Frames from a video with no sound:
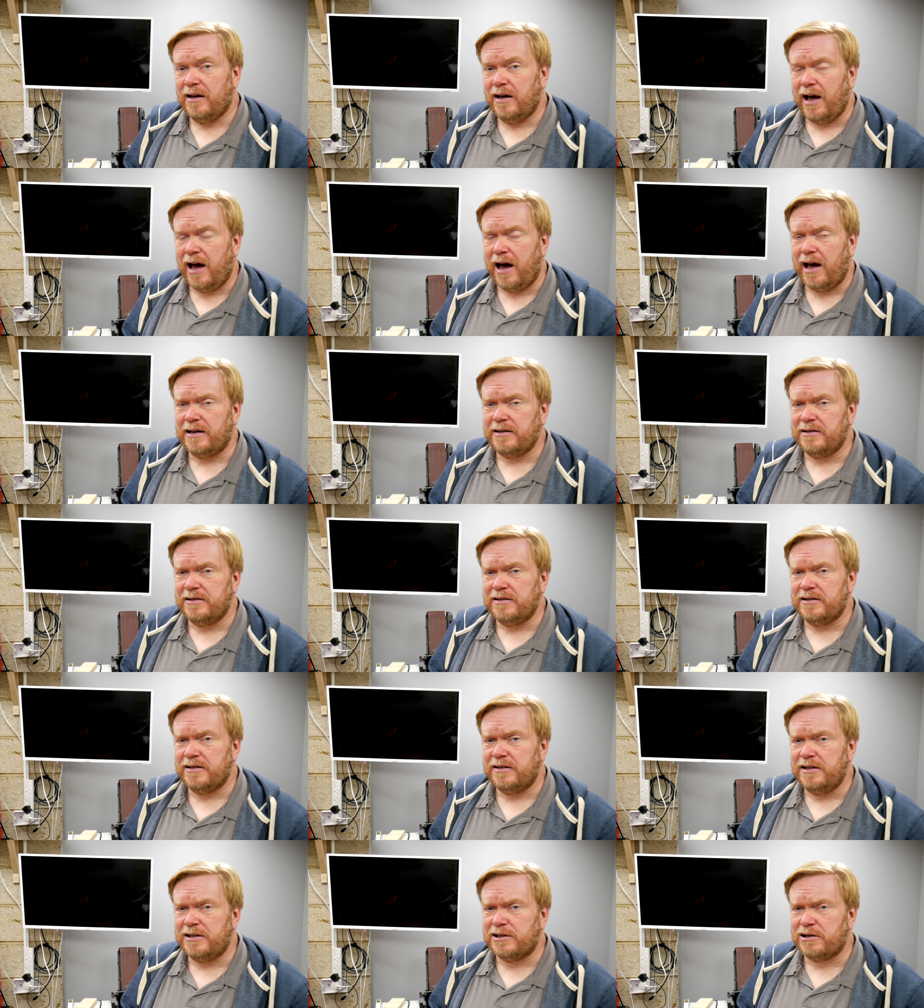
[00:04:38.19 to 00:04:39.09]
and
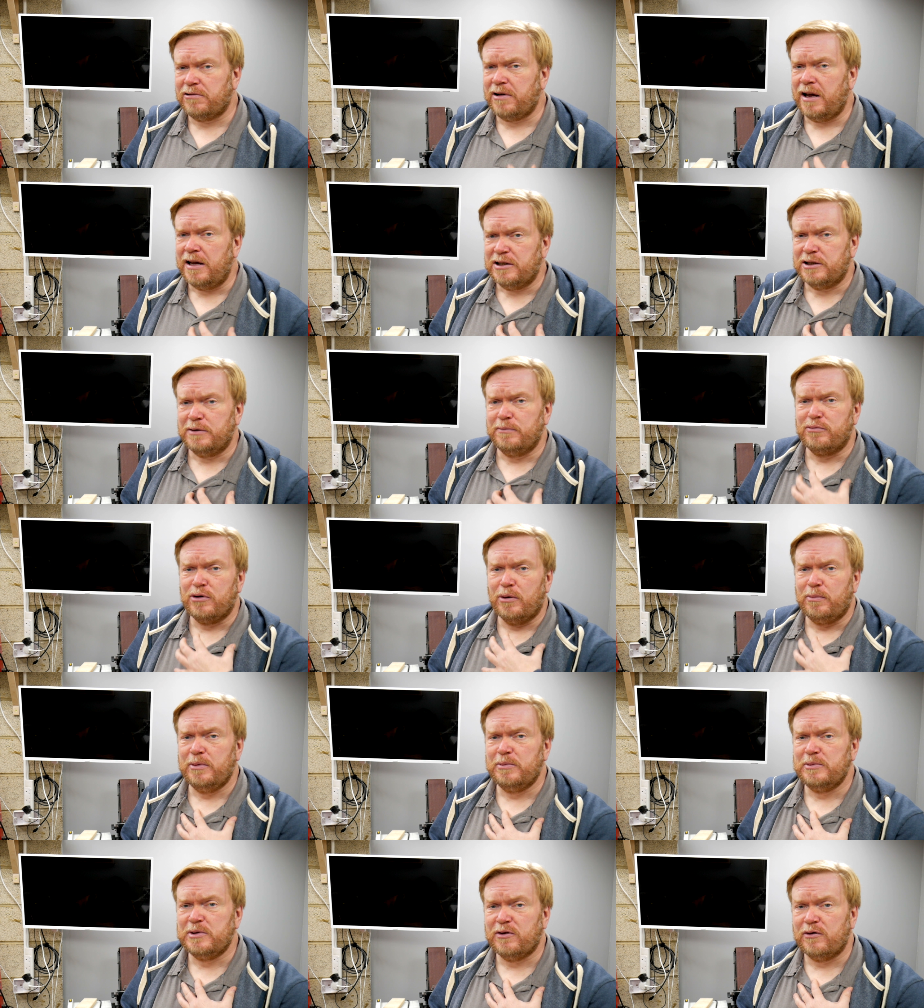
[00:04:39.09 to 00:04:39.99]
this creates some
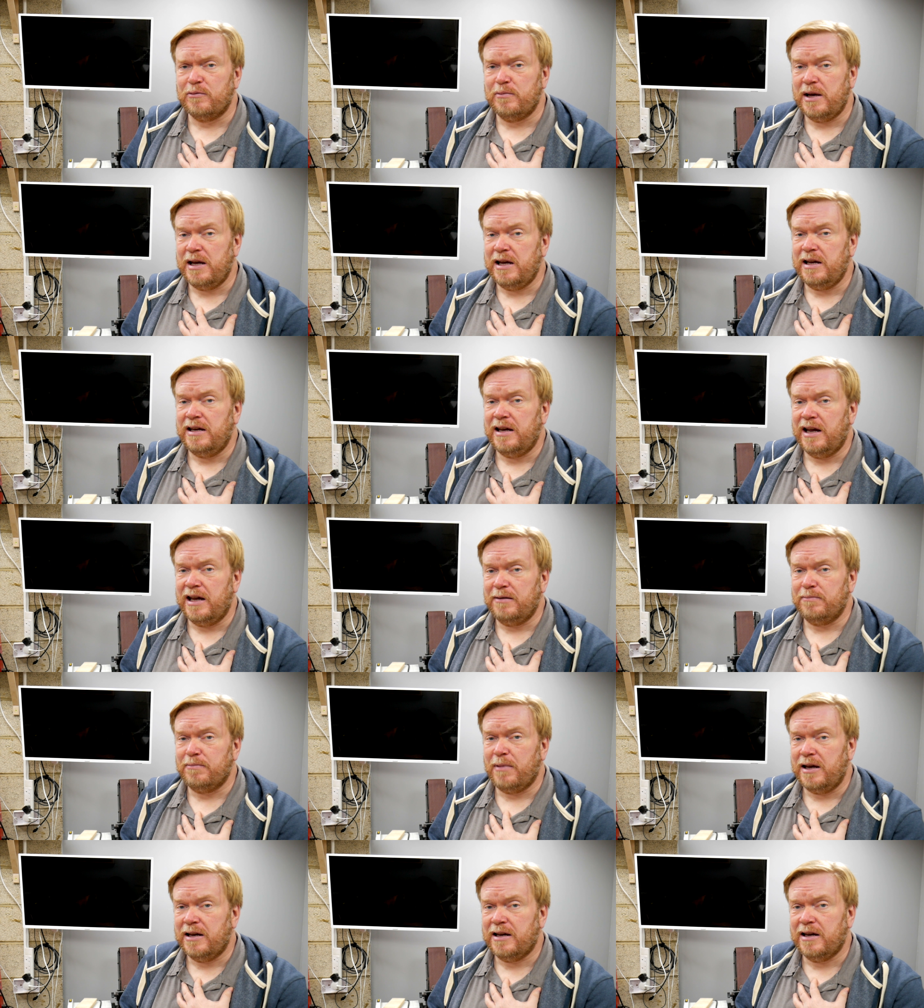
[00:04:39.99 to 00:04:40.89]
problems for me in
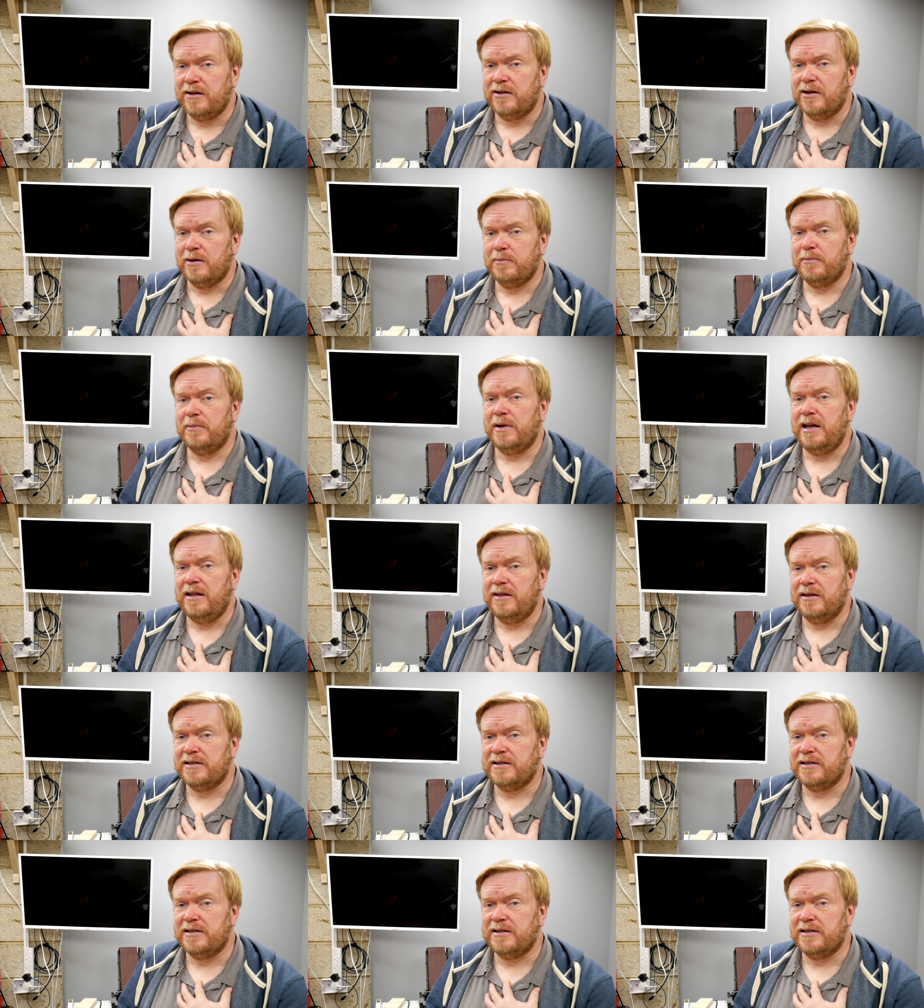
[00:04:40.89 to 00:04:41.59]
making them, in the